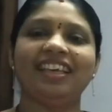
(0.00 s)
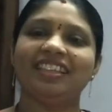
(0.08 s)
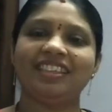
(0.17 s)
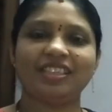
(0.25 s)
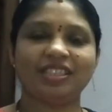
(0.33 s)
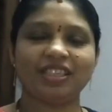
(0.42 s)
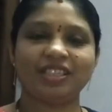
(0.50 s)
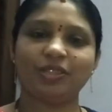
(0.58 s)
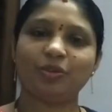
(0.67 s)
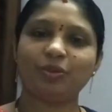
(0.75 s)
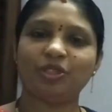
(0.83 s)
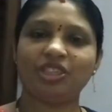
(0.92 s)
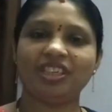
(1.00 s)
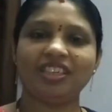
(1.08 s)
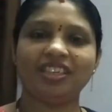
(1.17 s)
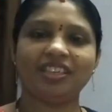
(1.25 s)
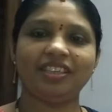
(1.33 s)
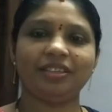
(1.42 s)
This is Ruchi
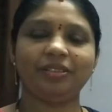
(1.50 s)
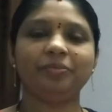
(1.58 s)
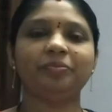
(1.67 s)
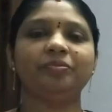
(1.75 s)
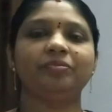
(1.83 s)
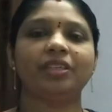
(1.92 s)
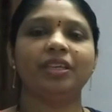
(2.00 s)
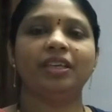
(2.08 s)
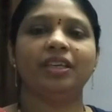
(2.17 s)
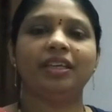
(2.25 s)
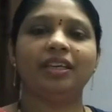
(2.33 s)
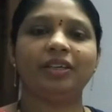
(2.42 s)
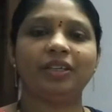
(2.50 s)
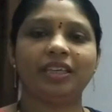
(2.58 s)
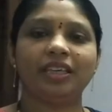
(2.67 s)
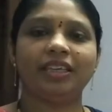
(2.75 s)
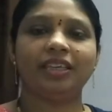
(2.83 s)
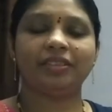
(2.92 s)
here.
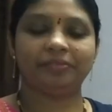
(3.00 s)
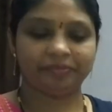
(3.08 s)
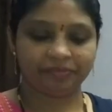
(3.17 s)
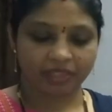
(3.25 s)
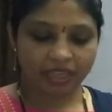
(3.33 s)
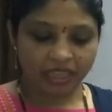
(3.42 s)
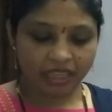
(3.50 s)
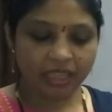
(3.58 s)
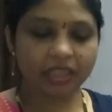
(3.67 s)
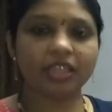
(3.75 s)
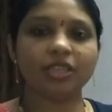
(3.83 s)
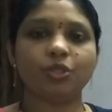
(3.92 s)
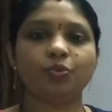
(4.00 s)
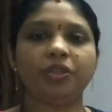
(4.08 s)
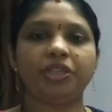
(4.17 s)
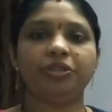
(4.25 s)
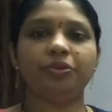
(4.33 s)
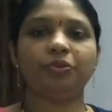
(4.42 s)
Okay, in this
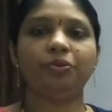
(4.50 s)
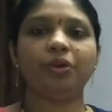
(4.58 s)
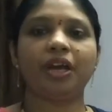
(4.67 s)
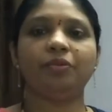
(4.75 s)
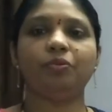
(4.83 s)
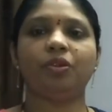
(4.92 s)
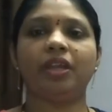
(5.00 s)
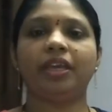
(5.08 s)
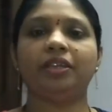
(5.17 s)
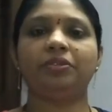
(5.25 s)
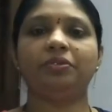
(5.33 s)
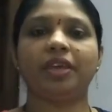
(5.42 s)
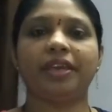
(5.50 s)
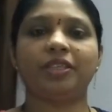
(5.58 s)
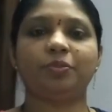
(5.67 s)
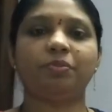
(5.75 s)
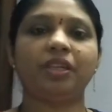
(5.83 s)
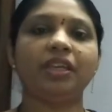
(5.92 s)
video I would like to
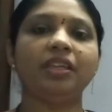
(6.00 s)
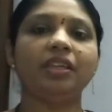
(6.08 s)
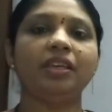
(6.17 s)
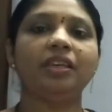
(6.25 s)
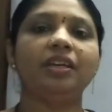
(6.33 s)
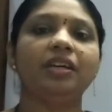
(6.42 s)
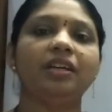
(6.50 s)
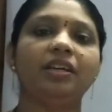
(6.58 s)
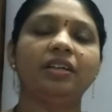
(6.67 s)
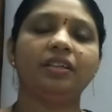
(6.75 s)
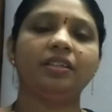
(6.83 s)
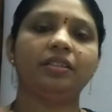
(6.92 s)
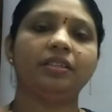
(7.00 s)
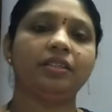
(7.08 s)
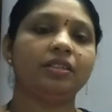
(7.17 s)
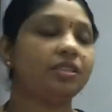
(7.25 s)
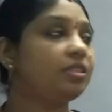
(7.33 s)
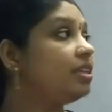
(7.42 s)
explain
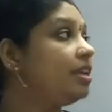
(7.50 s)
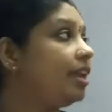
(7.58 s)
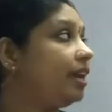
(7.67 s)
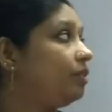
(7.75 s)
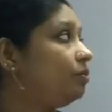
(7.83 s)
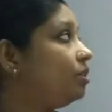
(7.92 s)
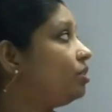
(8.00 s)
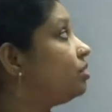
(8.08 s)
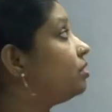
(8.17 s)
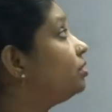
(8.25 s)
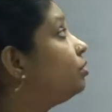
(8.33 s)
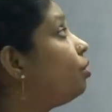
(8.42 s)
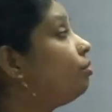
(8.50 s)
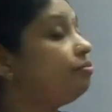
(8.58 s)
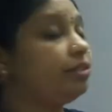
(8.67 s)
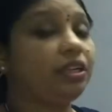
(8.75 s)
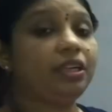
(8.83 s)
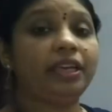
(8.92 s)
C language, of
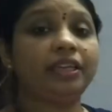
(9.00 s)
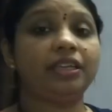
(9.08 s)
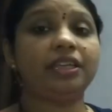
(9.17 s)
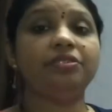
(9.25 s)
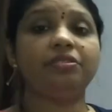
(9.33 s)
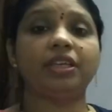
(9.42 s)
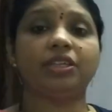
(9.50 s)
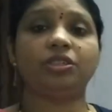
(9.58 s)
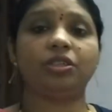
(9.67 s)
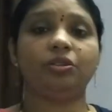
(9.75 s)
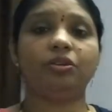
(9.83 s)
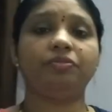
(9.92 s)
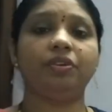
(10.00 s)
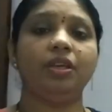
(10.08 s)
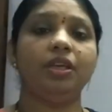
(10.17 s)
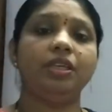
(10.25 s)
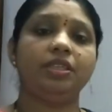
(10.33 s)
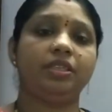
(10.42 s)
like introduction of
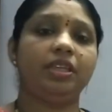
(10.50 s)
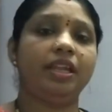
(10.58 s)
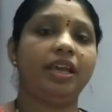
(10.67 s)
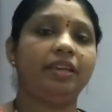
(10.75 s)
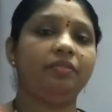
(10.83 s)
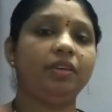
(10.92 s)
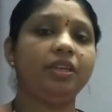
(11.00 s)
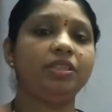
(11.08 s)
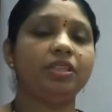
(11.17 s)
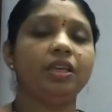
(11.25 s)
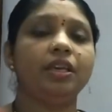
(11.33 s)
C language.